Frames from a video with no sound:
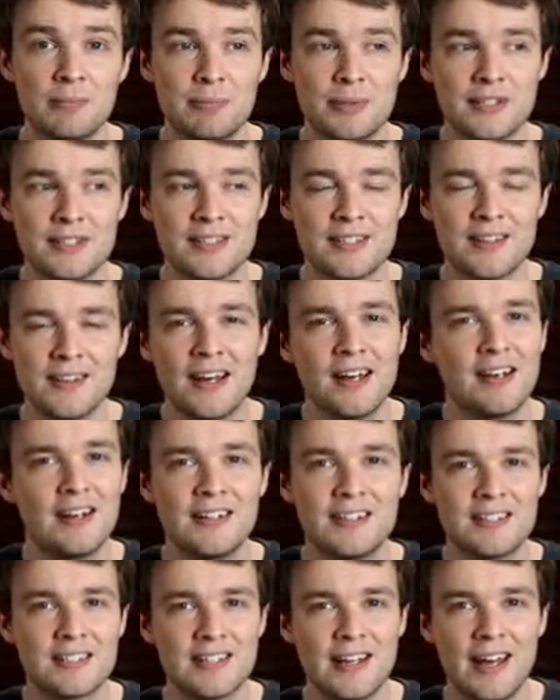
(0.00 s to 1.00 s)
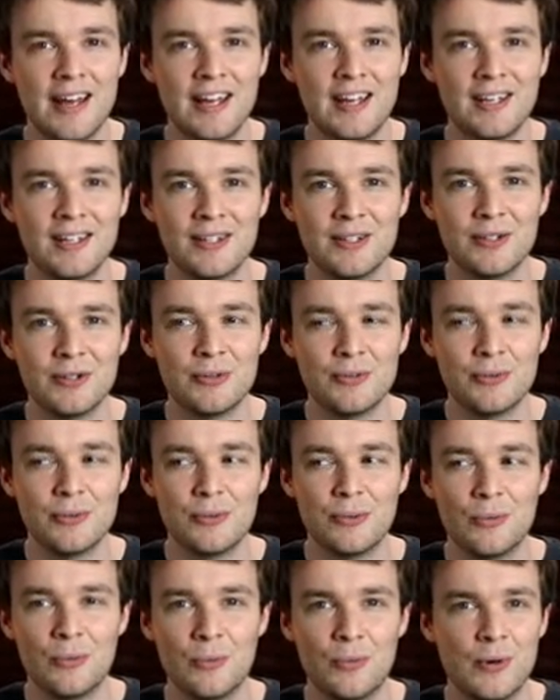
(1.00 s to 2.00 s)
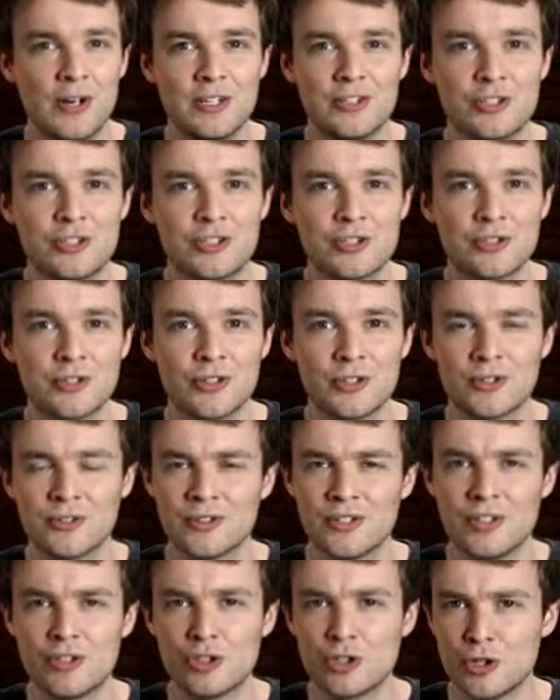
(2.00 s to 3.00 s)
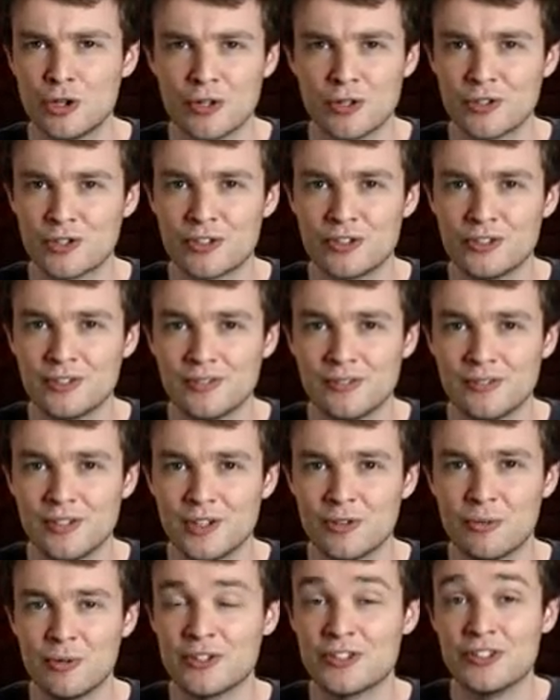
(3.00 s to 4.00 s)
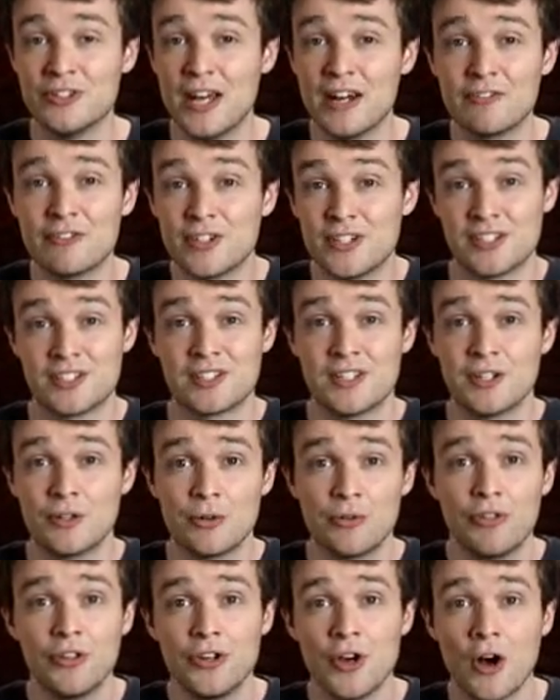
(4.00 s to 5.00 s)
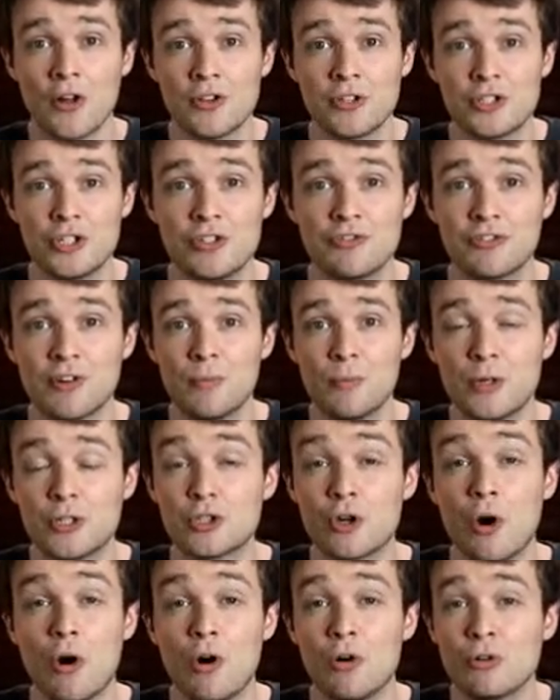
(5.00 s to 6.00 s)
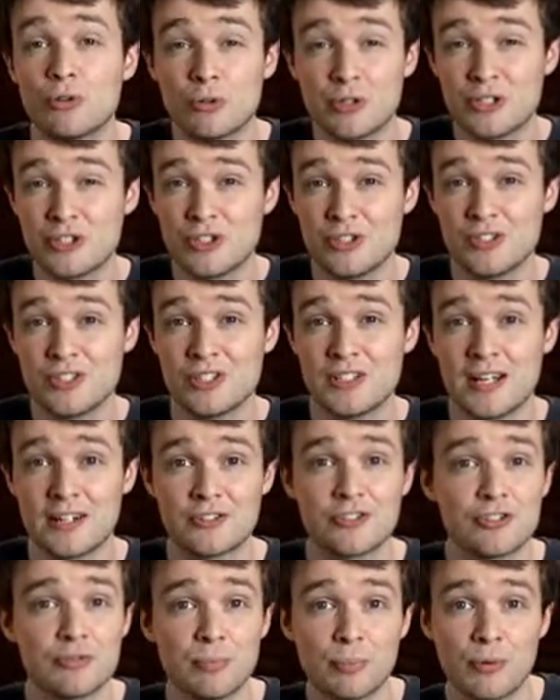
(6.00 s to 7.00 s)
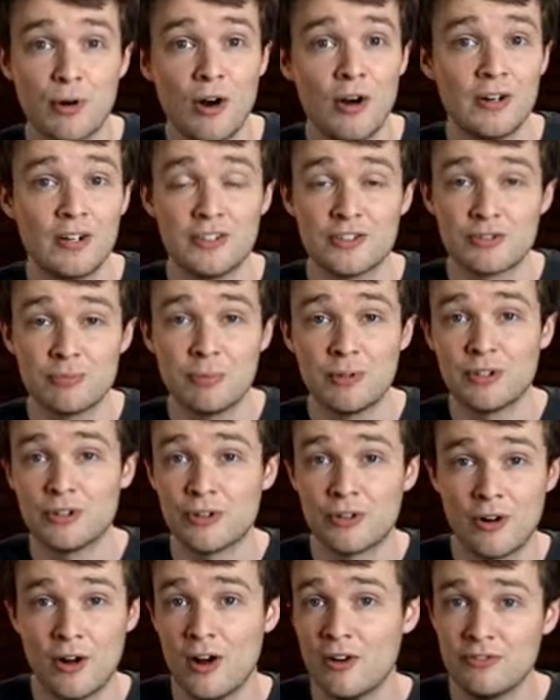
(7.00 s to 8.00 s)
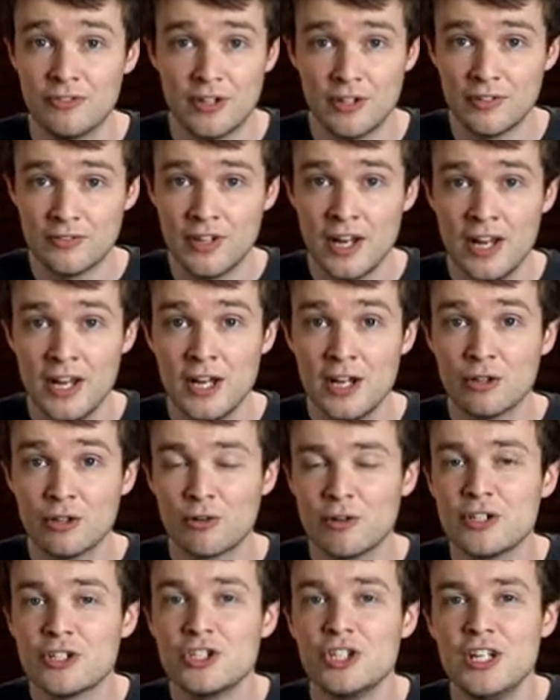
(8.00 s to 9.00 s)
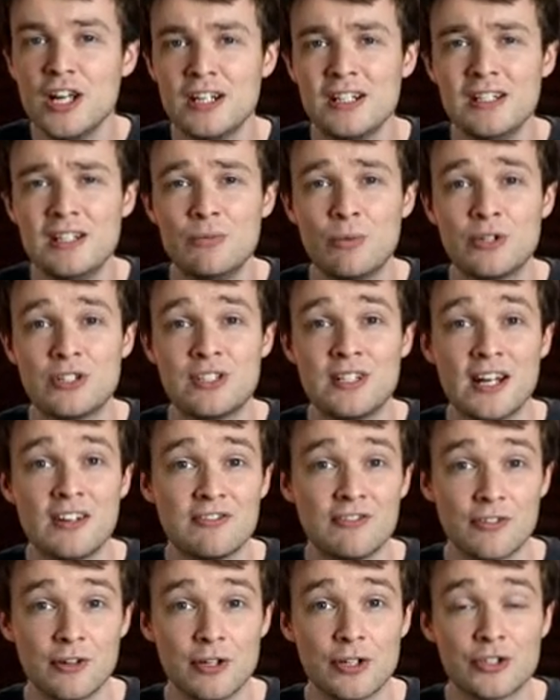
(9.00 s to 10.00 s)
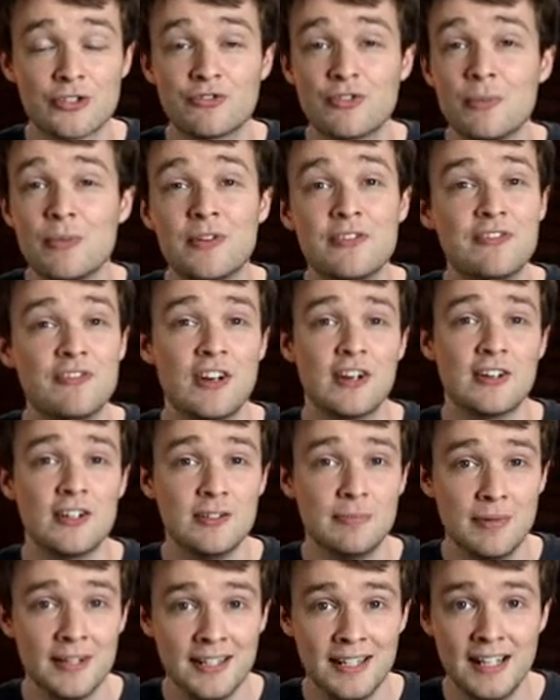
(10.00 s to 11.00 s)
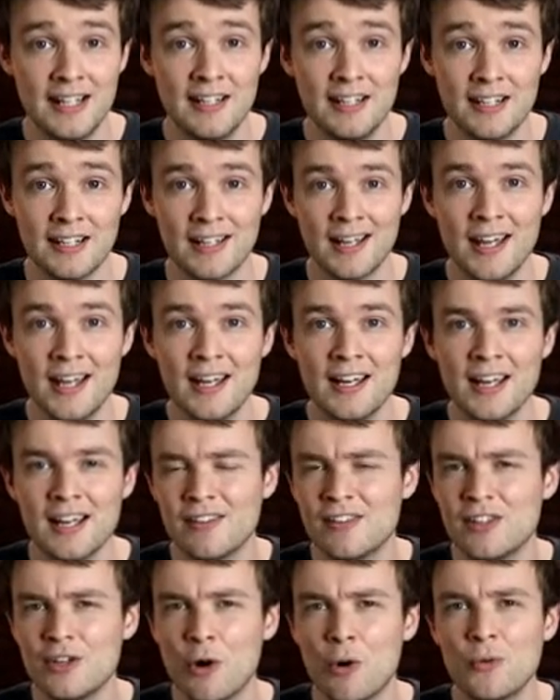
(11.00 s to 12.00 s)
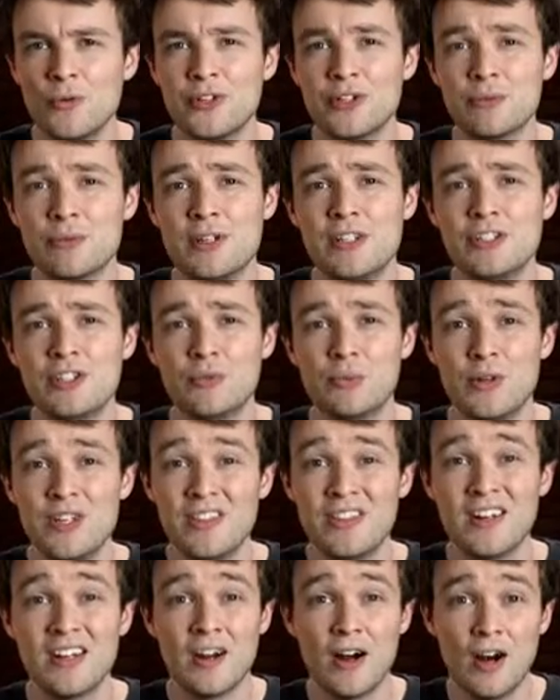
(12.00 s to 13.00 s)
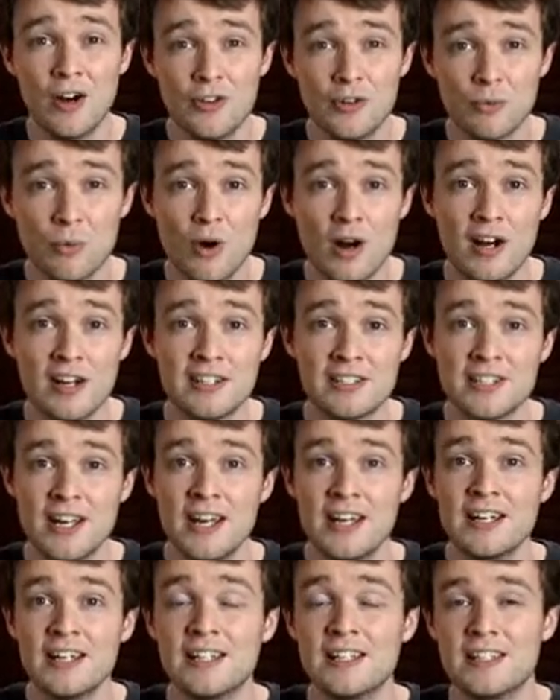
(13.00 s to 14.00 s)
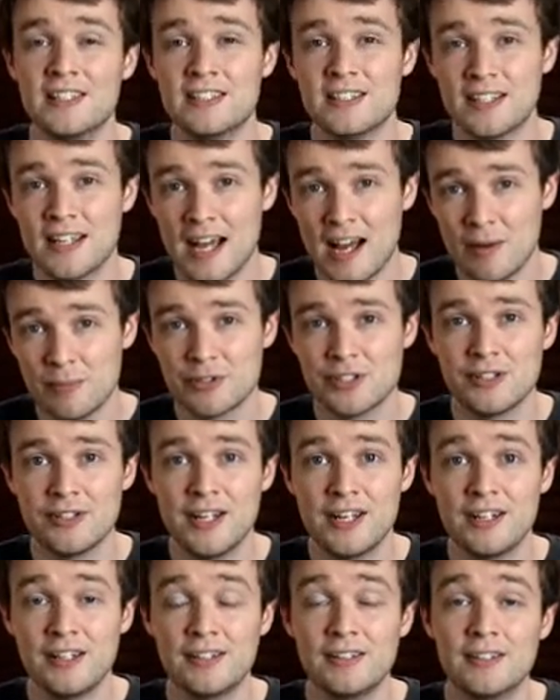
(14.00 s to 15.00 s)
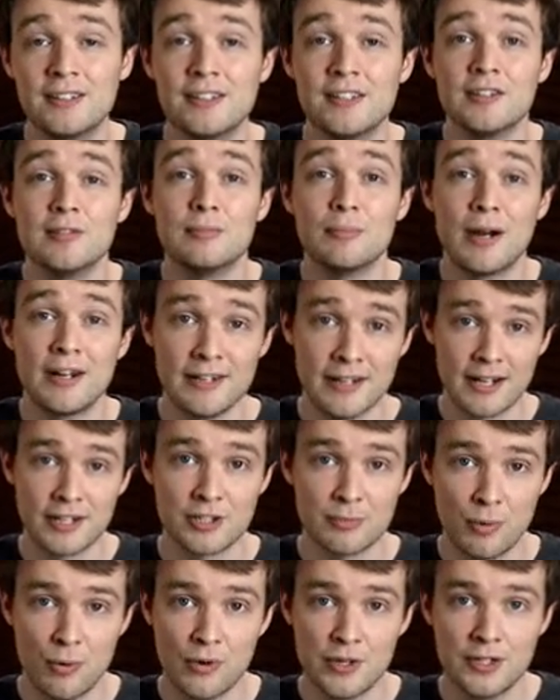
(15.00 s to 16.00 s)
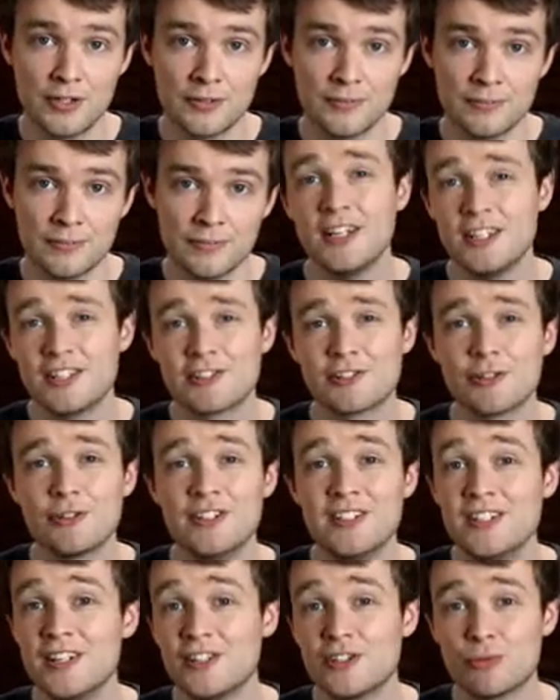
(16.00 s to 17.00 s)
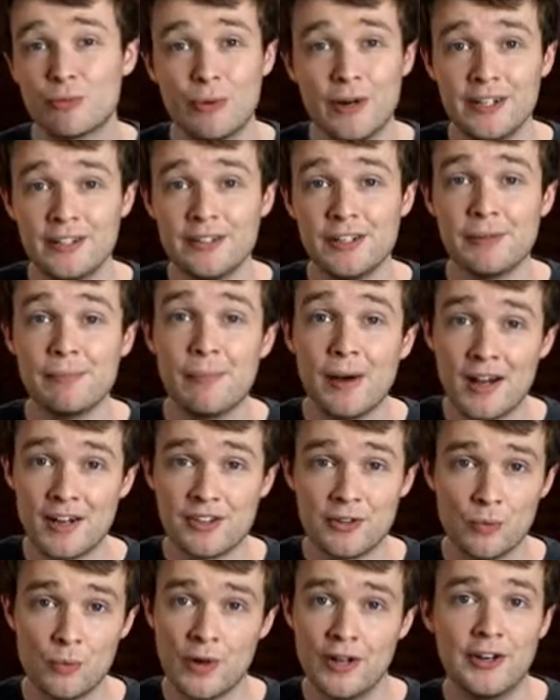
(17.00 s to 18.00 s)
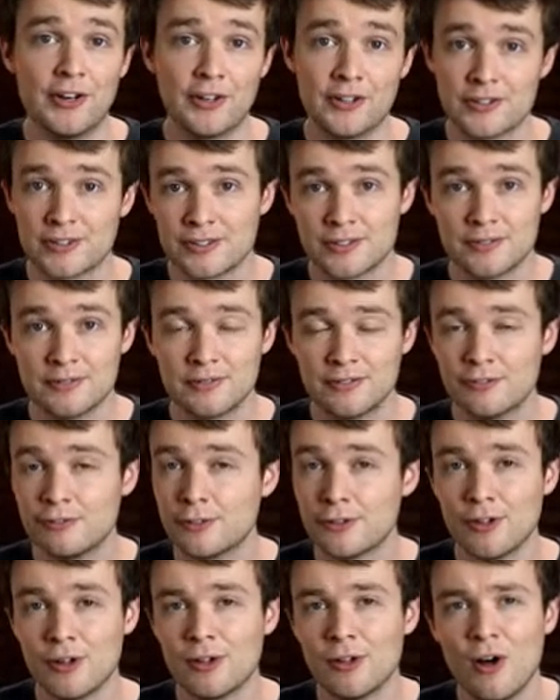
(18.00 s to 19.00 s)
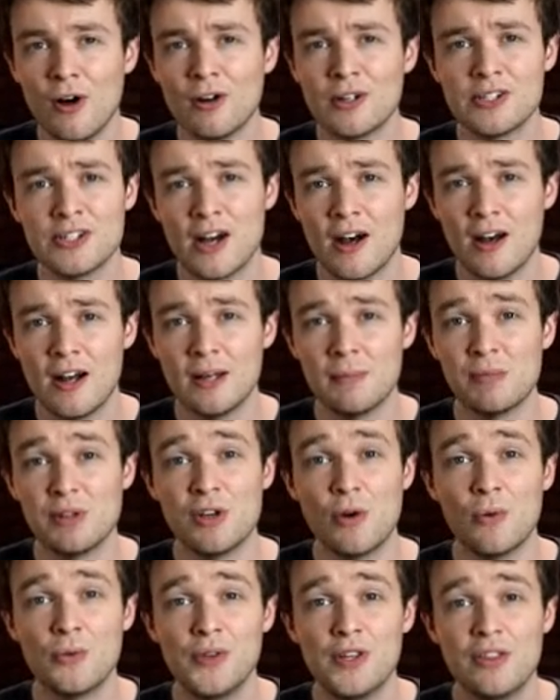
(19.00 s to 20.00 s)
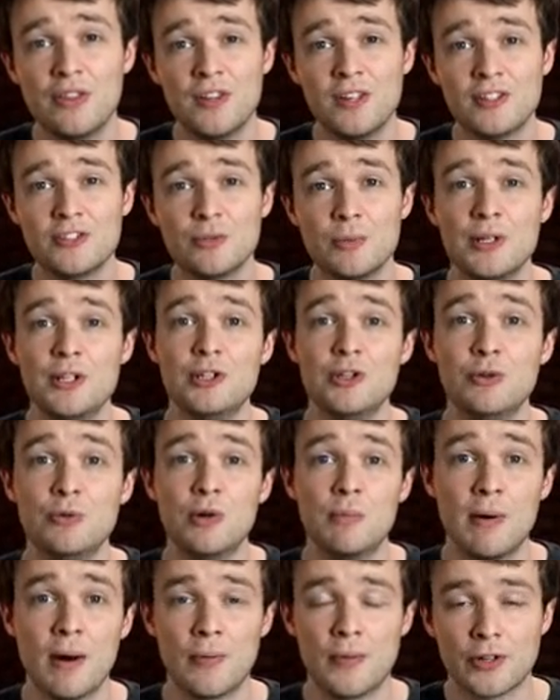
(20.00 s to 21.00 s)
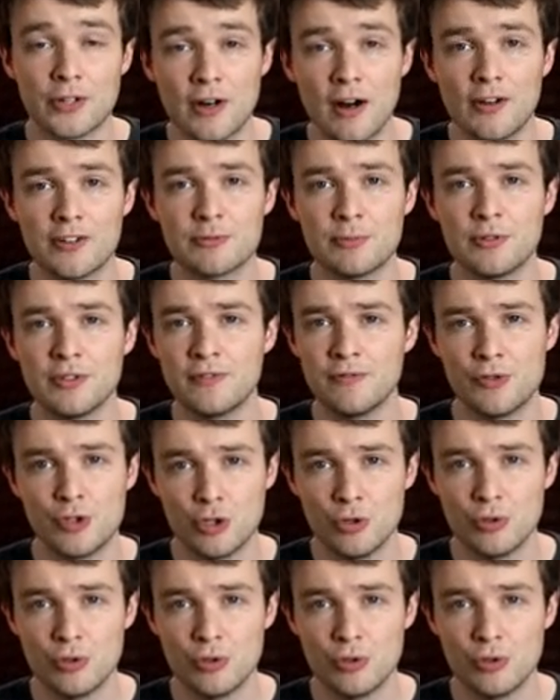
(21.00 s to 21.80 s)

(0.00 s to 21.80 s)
But to that I say, which early church? There was never a single theology from which all Christian sects sprung and splintered off of. Christianity was diverse from the very beginning, and the only reason we think otherwise is encapsulated in my next one. History is written by the winners. For a long time, the only things we knew about the Gospel of